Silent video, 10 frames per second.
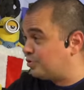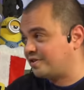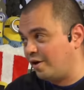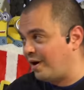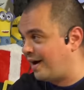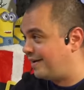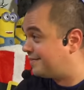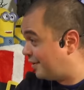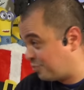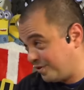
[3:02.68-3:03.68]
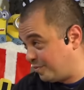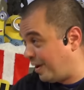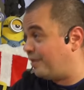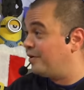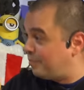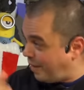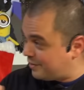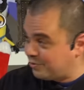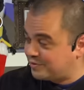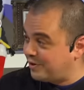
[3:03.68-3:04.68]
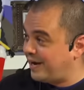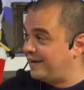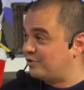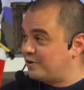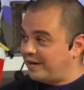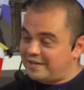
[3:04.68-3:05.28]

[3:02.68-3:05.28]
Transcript: sell high. That's what it's about. Buy low, sell high. So you got to